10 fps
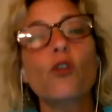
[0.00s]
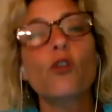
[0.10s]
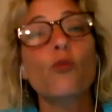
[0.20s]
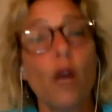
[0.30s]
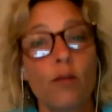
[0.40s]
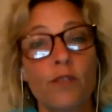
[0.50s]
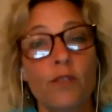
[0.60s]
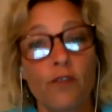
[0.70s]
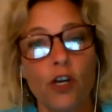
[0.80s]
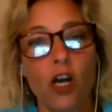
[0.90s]
realms of
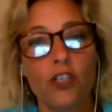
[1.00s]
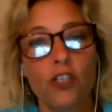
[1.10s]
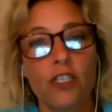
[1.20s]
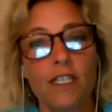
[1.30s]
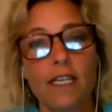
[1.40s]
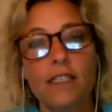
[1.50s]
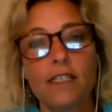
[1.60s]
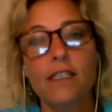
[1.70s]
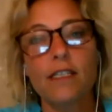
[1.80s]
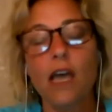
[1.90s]
your consciousness.
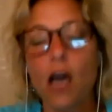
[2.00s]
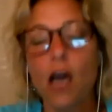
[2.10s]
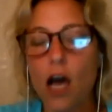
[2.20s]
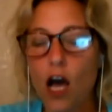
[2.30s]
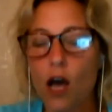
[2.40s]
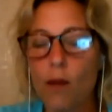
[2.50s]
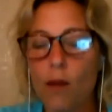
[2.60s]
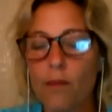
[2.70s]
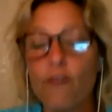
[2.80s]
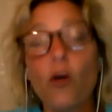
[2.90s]

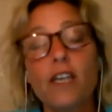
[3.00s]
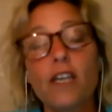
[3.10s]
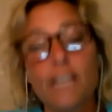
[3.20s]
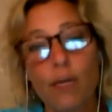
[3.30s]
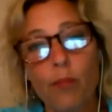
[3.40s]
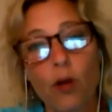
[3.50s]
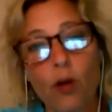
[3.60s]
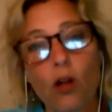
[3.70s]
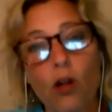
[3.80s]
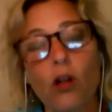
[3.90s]
For
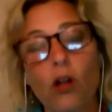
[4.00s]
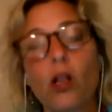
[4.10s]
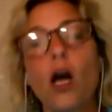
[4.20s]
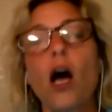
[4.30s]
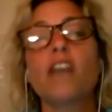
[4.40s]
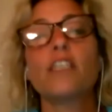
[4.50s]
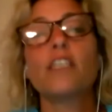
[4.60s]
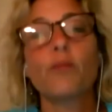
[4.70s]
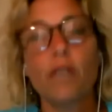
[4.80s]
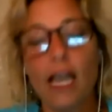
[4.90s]
example, a deep
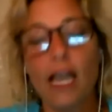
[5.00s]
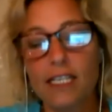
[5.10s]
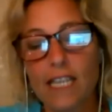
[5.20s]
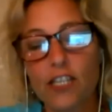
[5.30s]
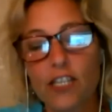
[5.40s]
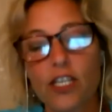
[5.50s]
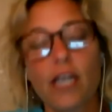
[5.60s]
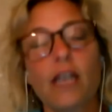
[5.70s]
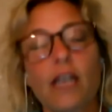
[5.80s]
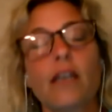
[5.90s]

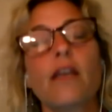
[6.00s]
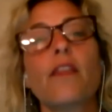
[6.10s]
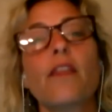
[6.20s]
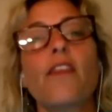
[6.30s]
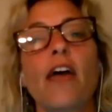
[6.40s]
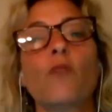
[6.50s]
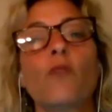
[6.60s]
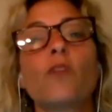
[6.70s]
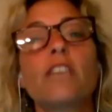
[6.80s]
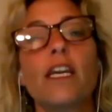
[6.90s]
relaxation then will
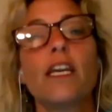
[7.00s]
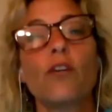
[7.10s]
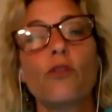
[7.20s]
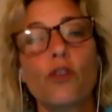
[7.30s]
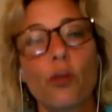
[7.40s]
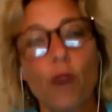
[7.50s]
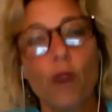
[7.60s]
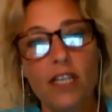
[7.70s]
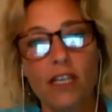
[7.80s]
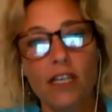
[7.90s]
take you through your
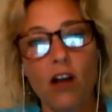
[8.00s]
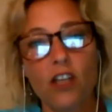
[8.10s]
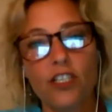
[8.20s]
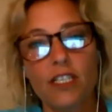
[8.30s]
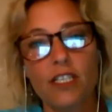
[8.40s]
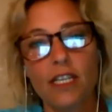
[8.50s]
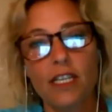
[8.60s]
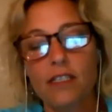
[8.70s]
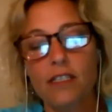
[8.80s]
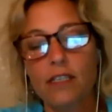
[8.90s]
present consciousness,
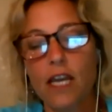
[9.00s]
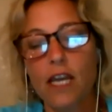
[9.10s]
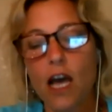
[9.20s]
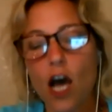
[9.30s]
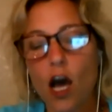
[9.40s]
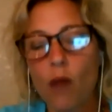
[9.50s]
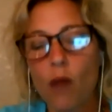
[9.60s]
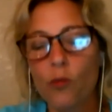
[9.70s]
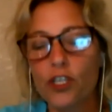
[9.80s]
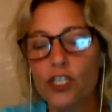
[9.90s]

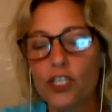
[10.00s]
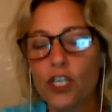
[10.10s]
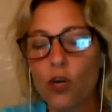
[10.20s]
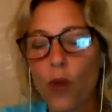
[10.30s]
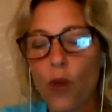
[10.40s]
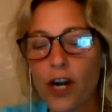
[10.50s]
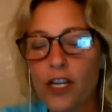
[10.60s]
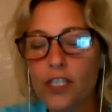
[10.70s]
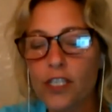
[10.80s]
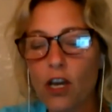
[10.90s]
which is the awareness
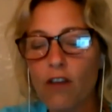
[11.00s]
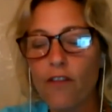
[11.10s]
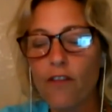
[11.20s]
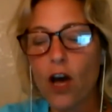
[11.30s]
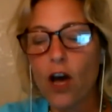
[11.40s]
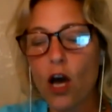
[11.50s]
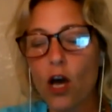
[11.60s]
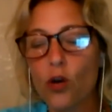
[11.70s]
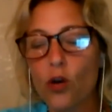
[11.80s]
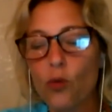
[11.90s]
of
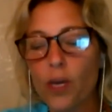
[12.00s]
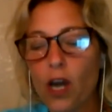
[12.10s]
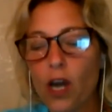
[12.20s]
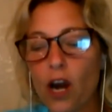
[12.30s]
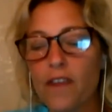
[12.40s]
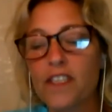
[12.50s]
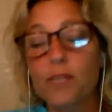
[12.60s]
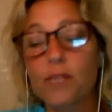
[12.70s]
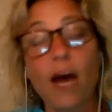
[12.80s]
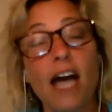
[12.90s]
who we are in this
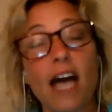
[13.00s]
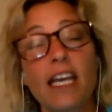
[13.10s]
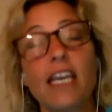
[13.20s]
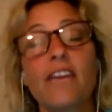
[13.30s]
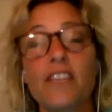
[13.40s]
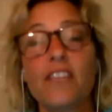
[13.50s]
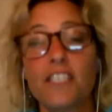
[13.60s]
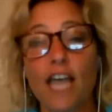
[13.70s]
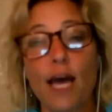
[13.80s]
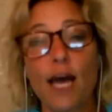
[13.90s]
body, in this
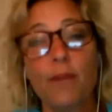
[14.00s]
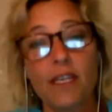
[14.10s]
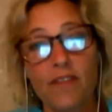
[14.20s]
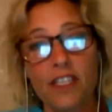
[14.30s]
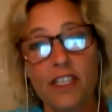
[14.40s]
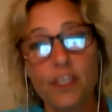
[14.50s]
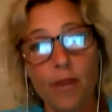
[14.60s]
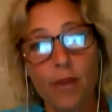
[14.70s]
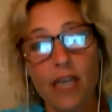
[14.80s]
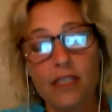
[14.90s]
time, and in this space.